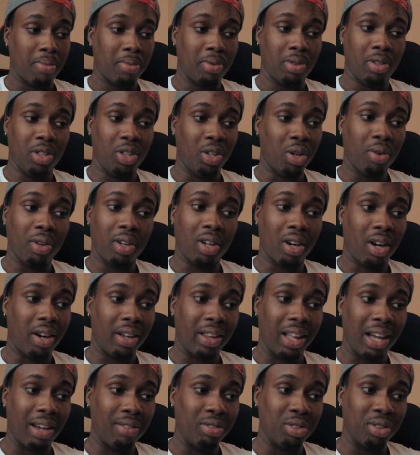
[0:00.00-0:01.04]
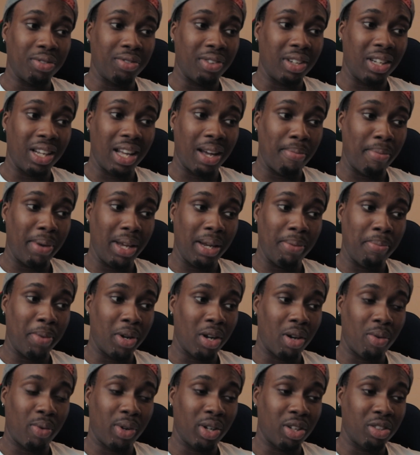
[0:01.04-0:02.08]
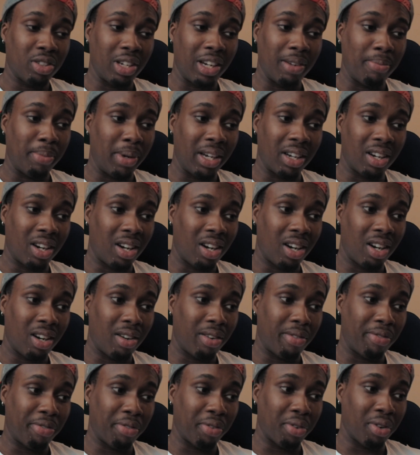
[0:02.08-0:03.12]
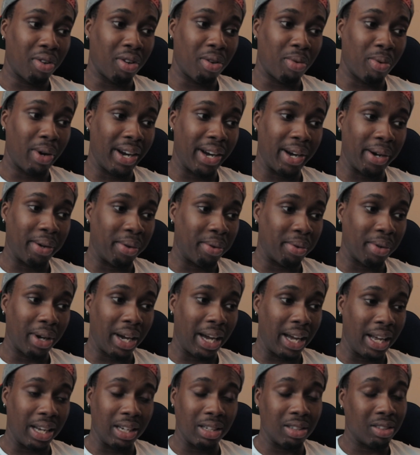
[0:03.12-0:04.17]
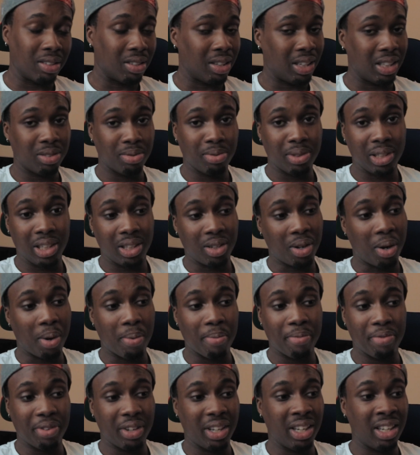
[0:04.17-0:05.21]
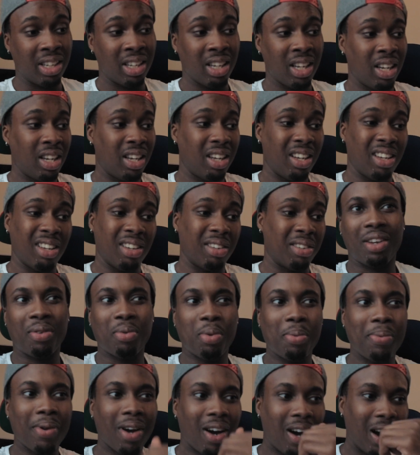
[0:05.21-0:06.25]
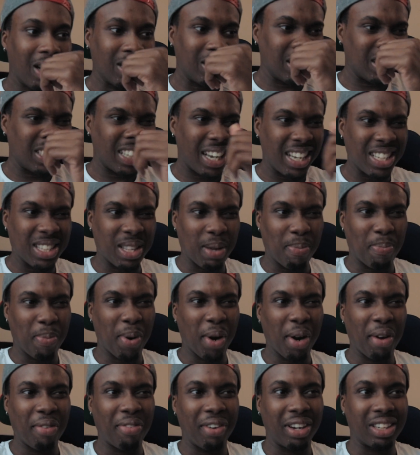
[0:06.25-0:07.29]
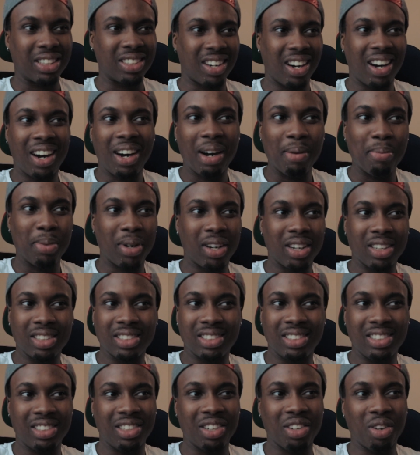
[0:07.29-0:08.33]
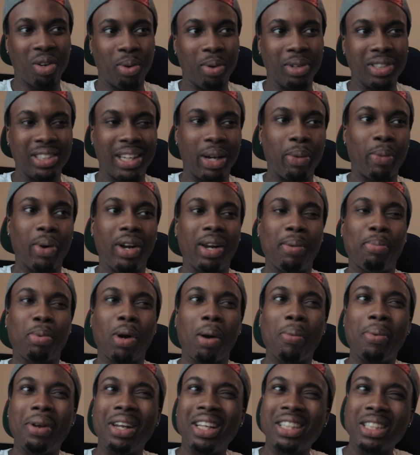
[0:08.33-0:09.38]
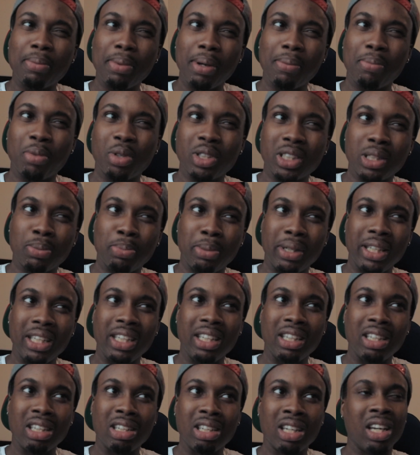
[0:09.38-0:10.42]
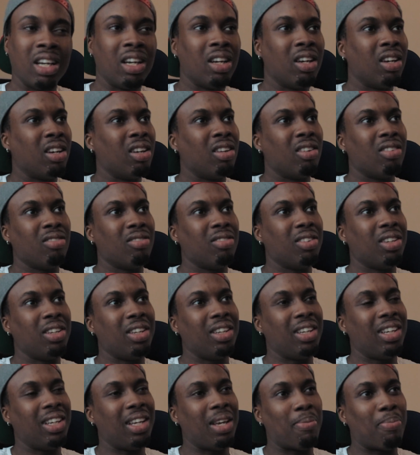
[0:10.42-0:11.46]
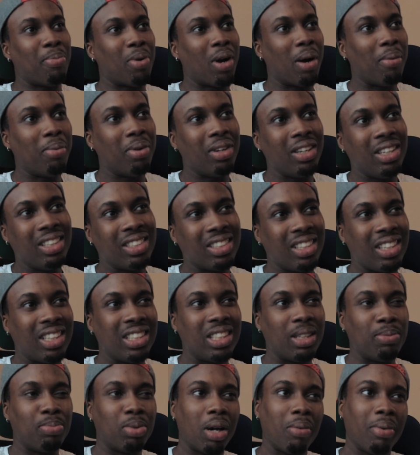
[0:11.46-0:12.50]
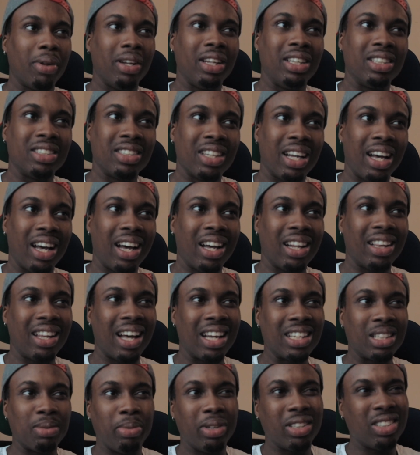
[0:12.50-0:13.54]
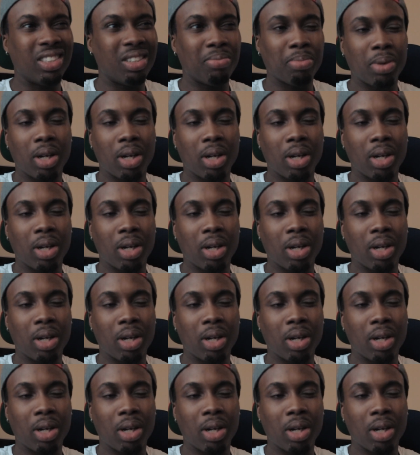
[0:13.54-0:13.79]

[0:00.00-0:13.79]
the only car that I've driven that made me not want to drive my car for a while, and it's really comfy. It would be hard to say it's the perfect car because you could always say, well, it probably needs a bit more speed. It probably needs this, it probably needs that, that's missing.